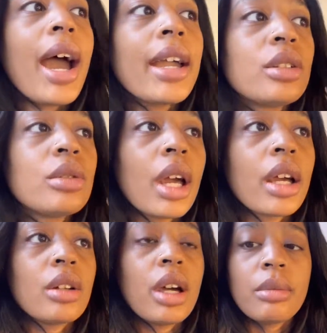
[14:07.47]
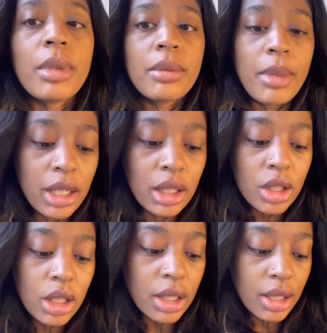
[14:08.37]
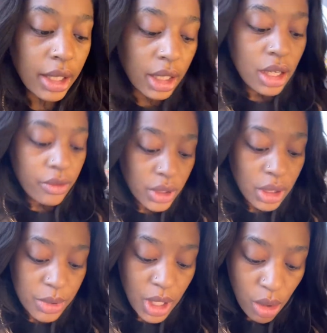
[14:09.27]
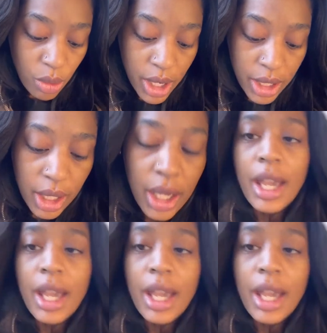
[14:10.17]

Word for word: I do not know how to make mac and cheese. Like it never comes out right.